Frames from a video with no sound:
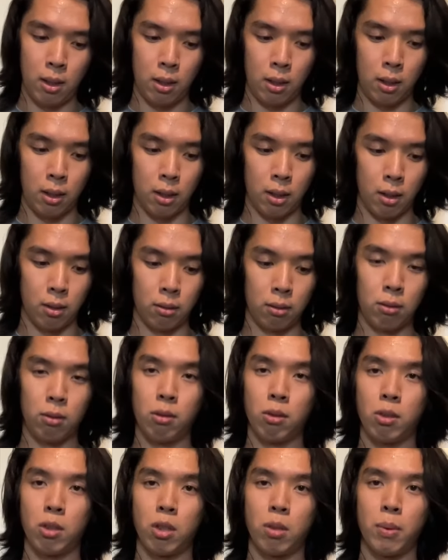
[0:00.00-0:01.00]
you know,
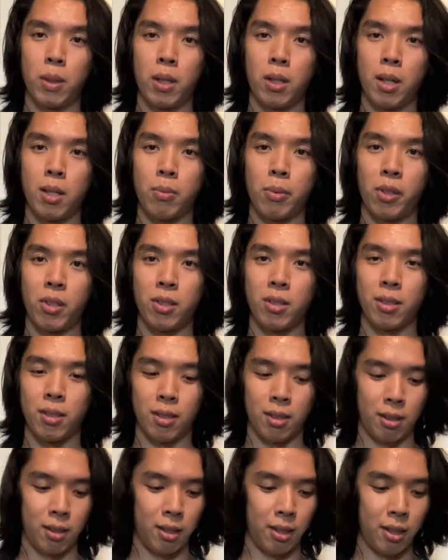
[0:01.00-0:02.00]
just be a nice person
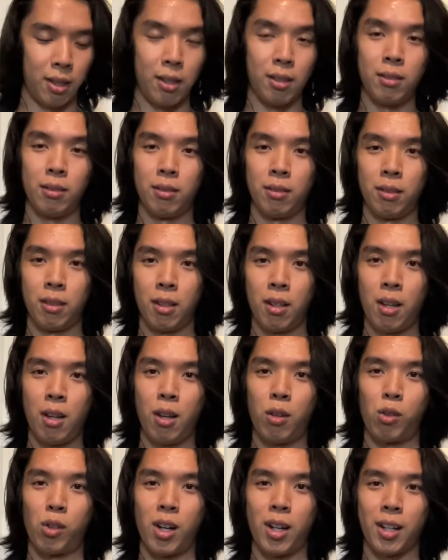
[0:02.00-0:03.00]
and
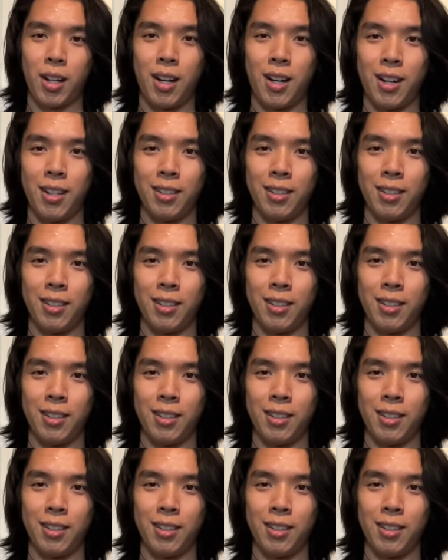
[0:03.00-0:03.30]
rock on.